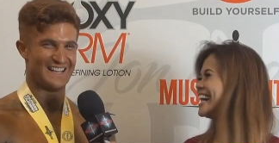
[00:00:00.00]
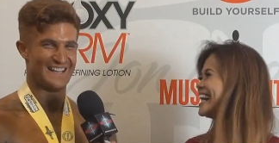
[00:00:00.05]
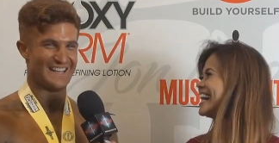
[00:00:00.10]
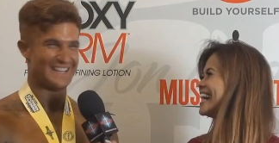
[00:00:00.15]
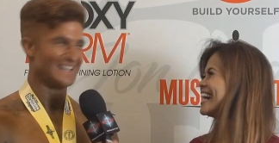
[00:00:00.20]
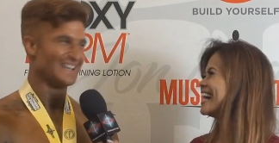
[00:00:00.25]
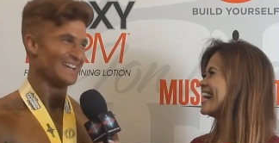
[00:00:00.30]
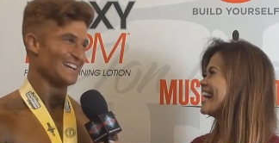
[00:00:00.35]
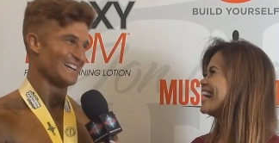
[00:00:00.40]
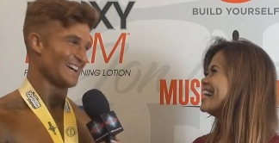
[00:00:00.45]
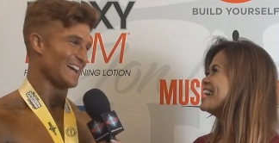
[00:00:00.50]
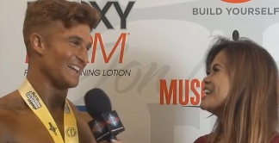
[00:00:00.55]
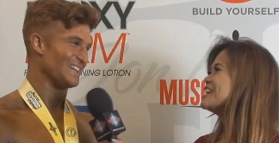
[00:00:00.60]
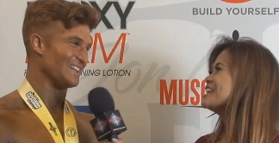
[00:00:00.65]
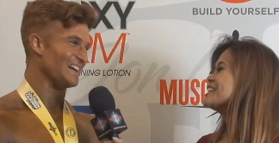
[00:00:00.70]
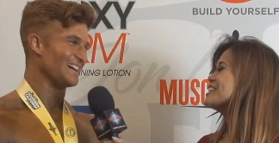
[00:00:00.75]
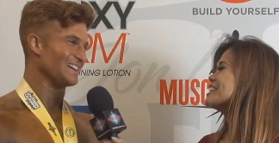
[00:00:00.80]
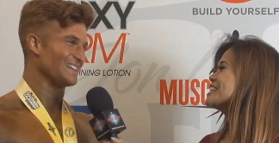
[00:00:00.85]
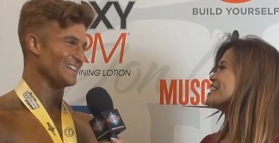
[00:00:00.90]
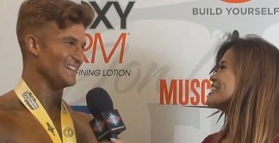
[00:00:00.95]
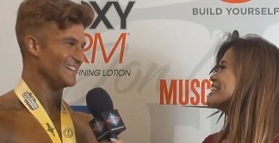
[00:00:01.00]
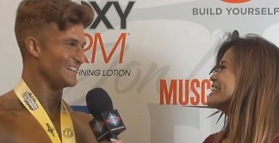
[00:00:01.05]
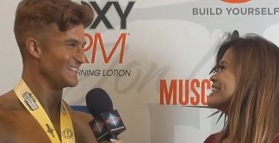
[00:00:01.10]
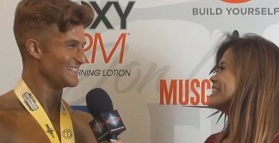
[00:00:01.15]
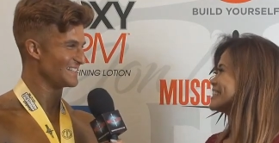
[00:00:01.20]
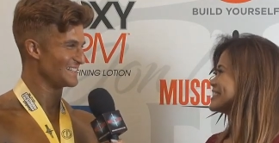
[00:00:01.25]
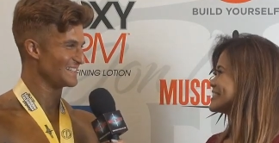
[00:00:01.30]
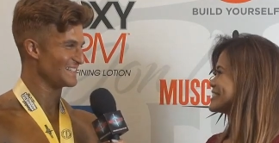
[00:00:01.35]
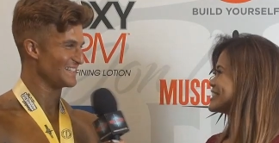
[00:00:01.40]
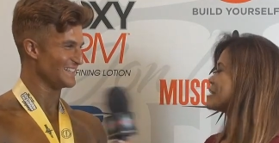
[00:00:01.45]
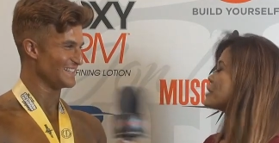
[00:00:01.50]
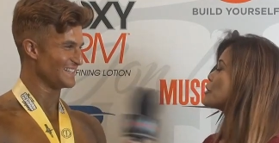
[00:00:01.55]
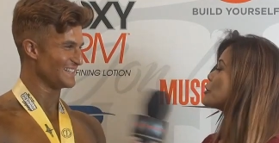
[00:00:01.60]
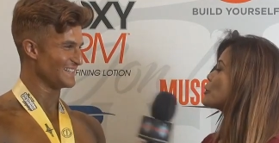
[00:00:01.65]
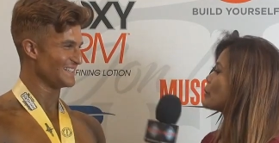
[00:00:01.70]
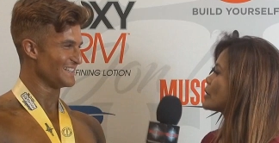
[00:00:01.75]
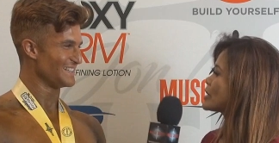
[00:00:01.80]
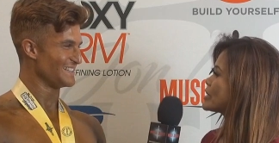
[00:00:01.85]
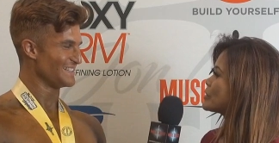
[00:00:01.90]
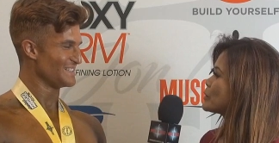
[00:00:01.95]
Speaker 1: God, got lucky.
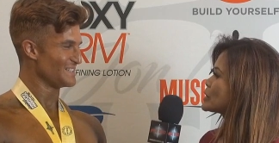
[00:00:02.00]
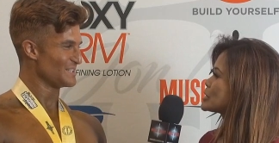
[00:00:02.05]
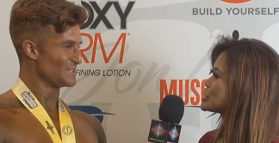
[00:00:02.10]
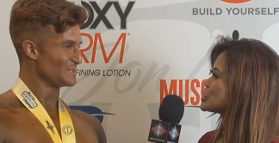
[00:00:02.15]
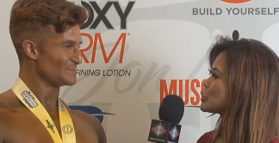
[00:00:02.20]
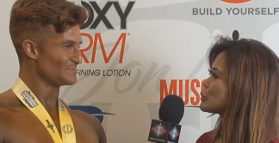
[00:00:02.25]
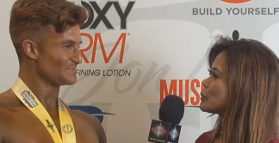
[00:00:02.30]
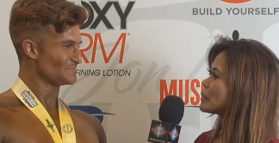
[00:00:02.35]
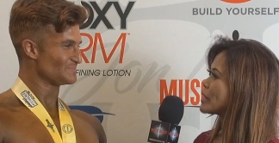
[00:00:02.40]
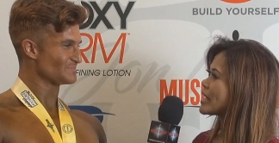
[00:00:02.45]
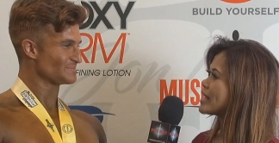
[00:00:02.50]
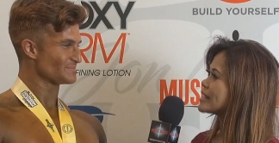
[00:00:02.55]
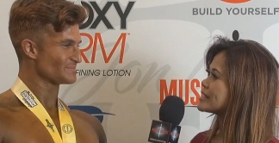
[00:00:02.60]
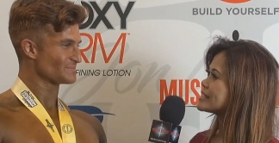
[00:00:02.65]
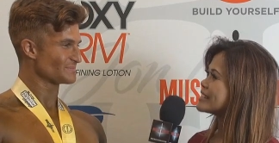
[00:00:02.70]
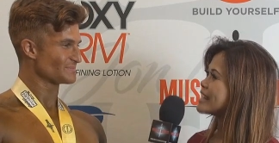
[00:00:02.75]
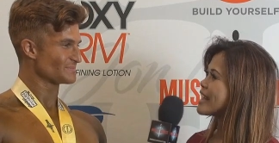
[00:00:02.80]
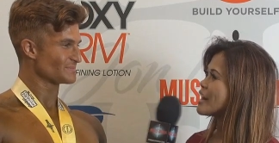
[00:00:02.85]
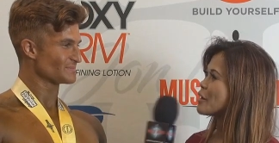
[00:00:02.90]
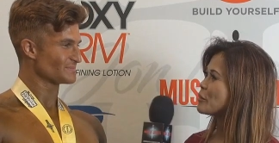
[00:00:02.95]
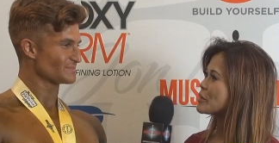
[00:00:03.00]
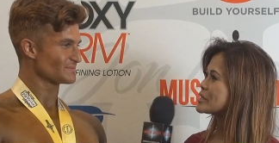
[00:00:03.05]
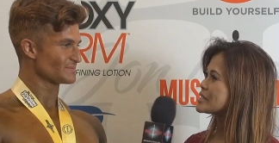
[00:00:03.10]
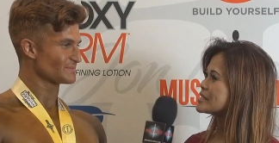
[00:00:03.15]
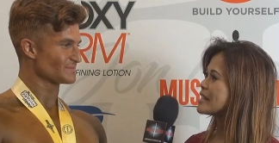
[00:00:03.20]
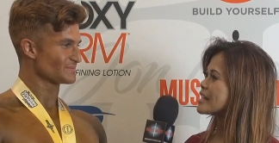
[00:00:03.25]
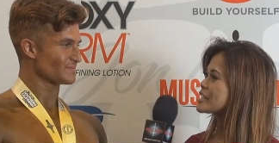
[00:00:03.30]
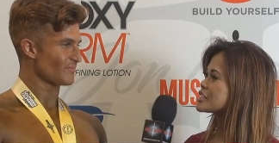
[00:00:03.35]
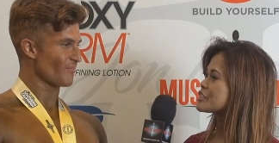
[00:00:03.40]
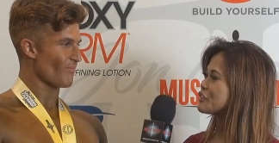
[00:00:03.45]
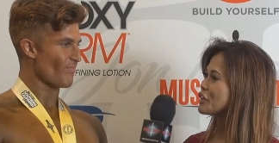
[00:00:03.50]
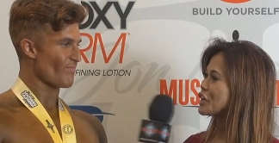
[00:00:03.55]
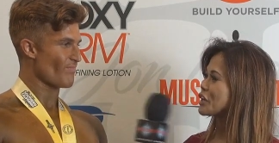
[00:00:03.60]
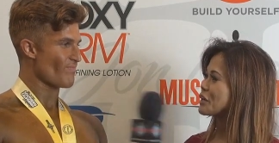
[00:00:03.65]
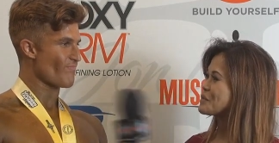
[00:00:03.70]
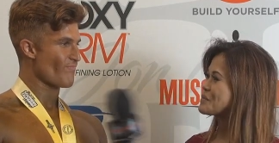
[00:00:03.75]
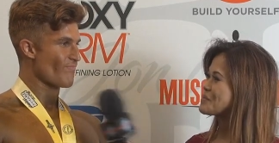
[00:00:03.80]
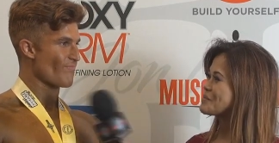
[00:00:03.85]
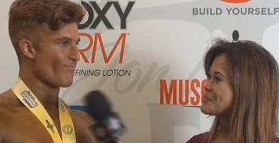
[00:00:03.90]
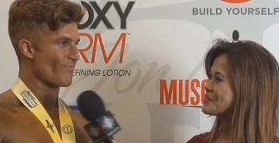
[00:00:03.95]
Speaker 2: so what, what's your plans now? What's next for
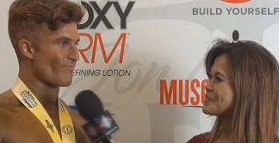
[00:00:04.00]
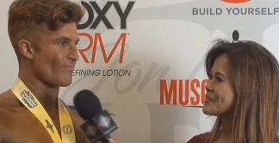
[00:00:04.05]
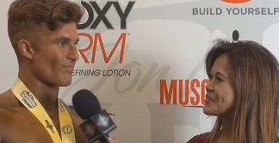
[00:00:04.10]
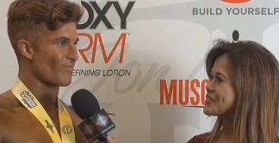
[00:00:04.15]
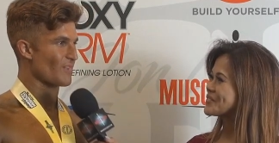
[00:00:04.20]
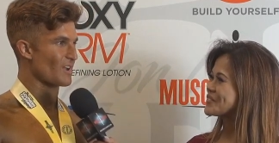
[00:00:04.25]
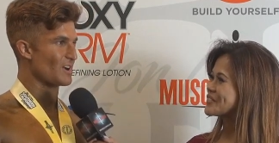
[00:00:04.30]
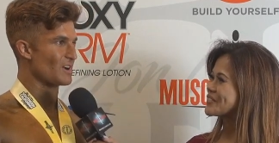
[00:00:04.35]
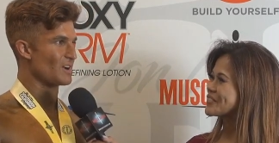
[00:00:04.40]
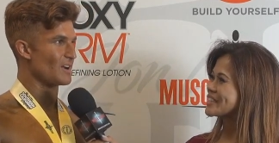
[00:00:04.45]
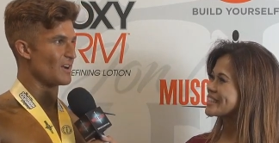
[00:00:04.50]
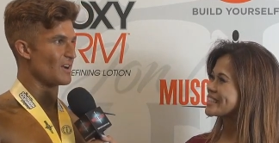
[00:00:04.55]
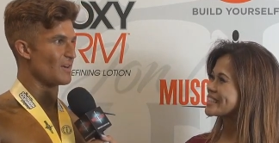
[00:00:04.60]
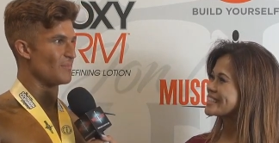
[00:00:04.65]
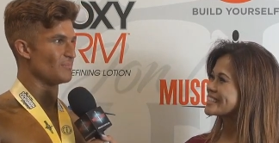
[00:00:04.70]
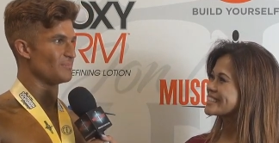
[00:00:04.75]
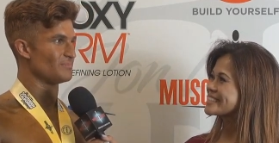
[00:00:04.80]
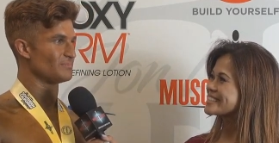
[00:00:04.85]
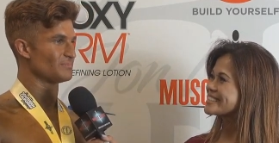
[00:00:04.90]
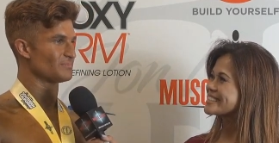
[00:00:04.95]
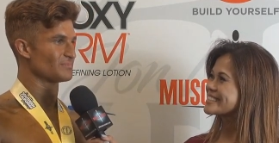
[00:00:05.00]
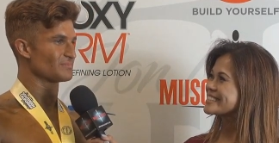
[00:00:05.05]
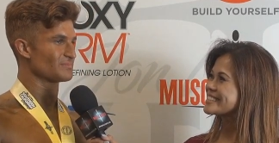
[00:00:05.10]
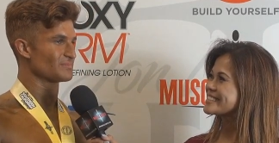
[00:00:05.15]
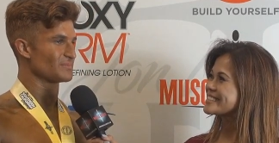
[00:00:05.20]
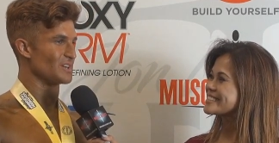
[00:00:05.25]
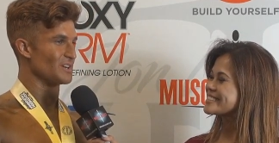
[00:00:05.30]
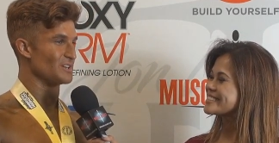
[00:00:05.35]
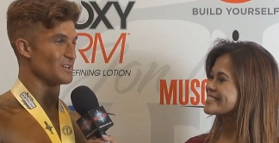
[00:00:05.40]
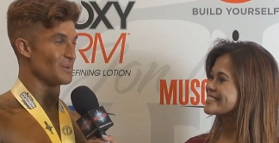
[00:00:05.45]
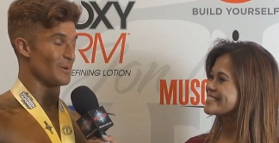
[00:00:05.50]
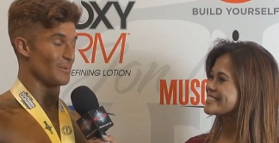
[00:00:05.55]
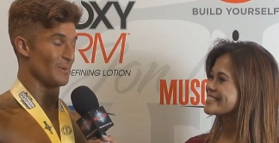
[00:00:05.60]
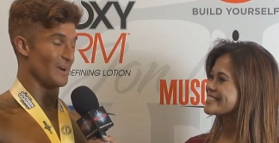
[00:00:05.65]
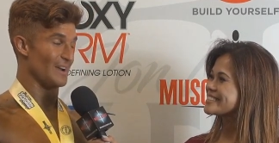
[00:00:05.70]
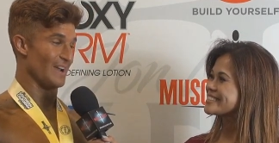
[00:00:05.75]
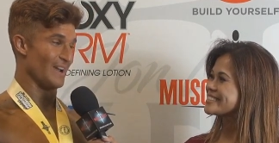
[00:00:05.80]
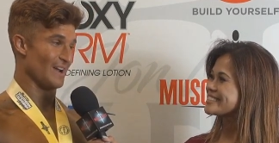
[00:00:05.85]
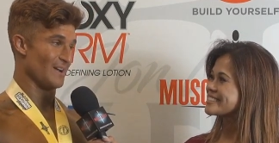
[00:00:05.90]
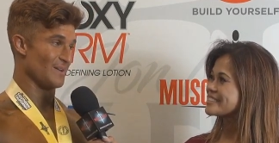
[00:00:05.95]
you?
Speaker 1: Um, you're talking about
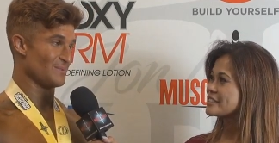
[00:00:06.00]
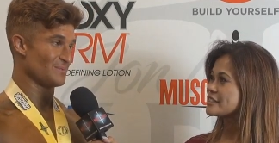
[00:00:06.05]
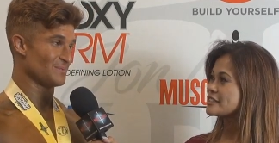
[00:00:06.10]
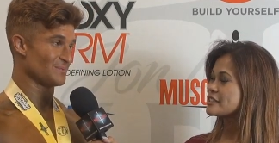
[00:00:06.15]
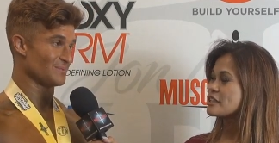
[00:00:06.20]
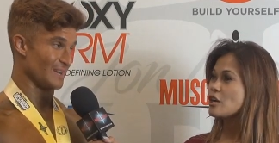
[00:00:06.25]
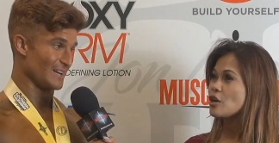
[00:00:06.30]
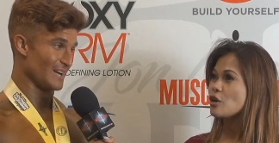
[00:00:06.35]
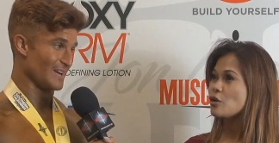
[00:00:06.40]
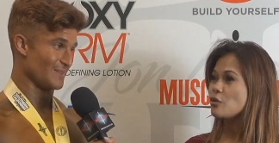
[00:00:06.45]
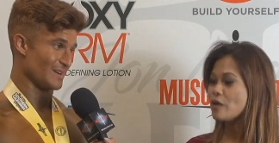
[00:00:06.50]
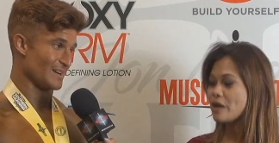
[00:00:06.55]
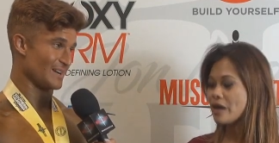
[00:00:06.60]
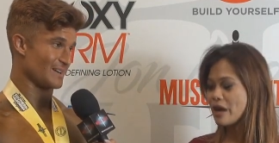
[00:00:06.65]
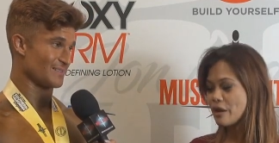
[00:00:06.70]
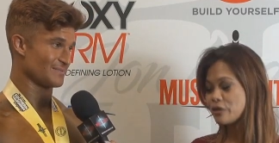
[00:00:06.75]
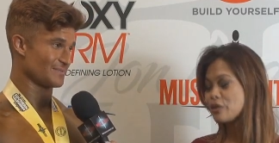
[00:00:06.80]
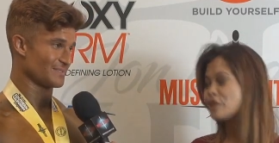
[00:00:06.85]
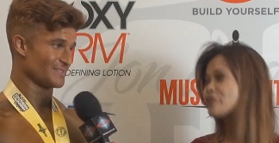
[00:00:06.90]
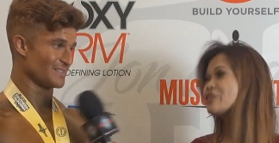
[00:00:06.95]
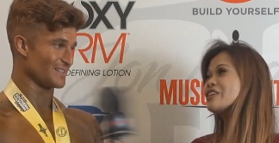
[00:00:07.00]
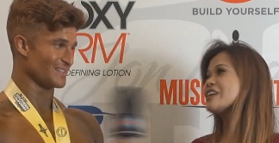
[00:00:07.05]
right now? Right now, right now? No,